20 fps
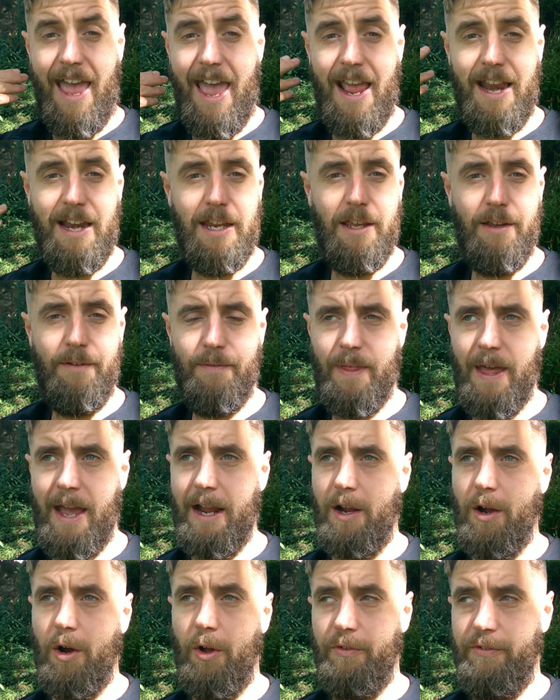any of
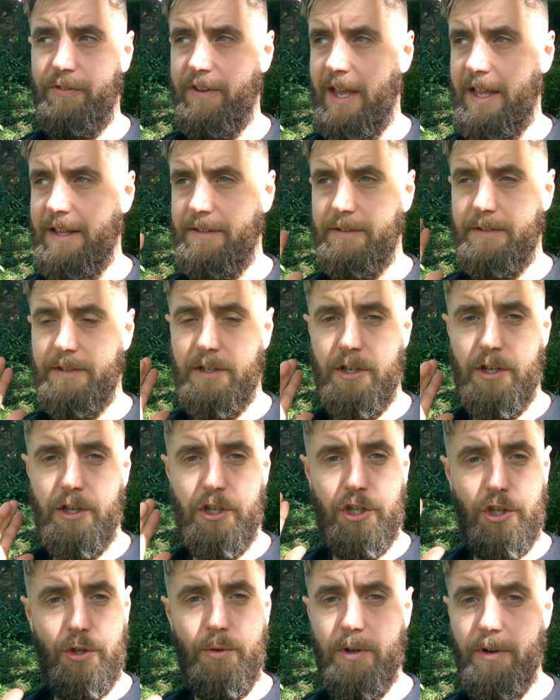that content.
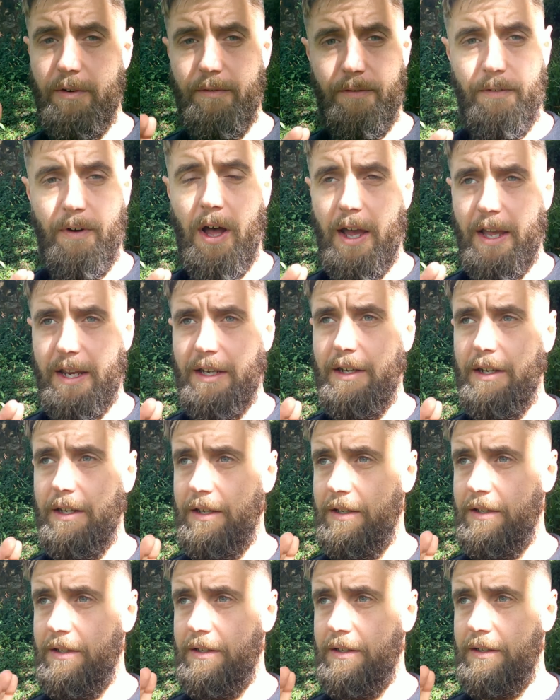You can find
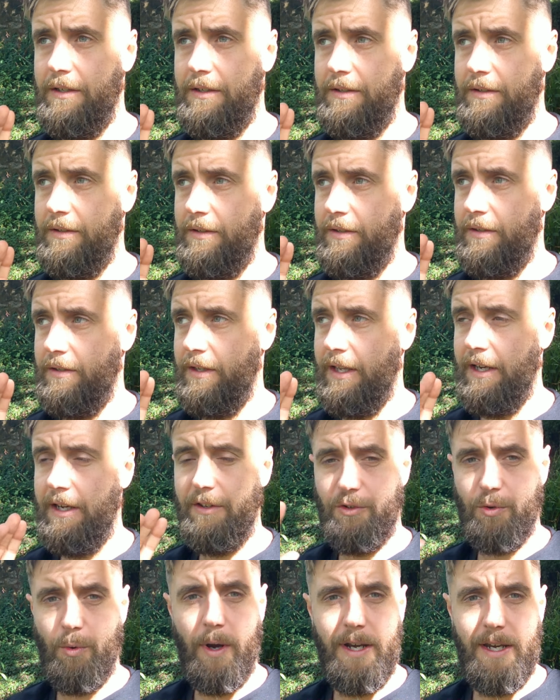it
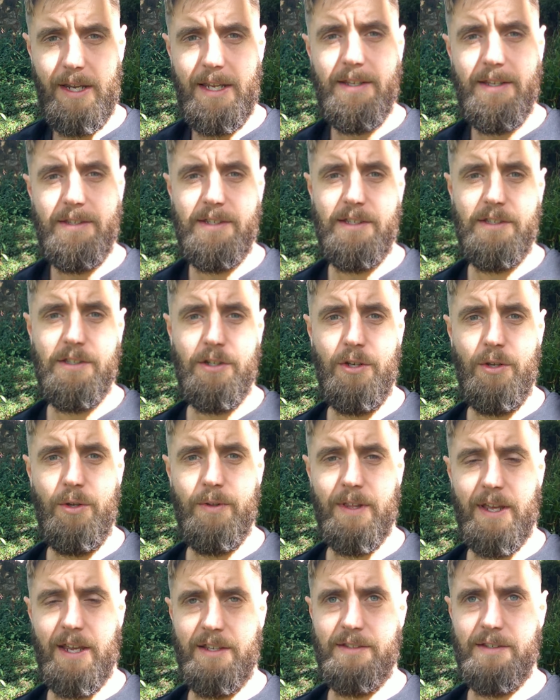is quite easy to do
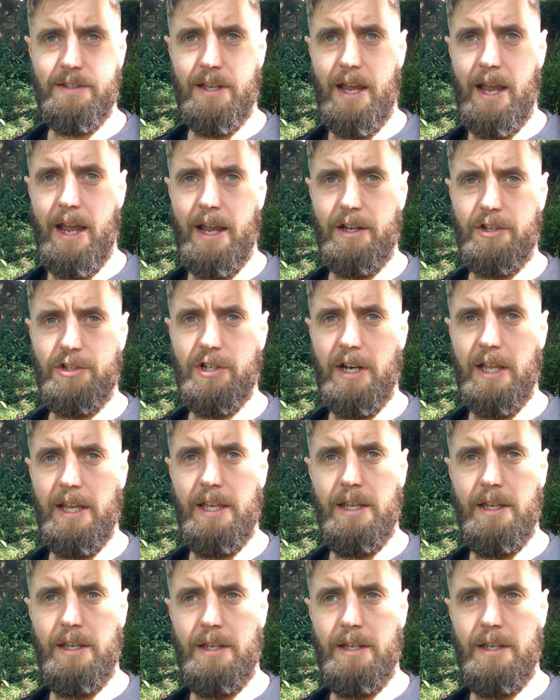this, actually.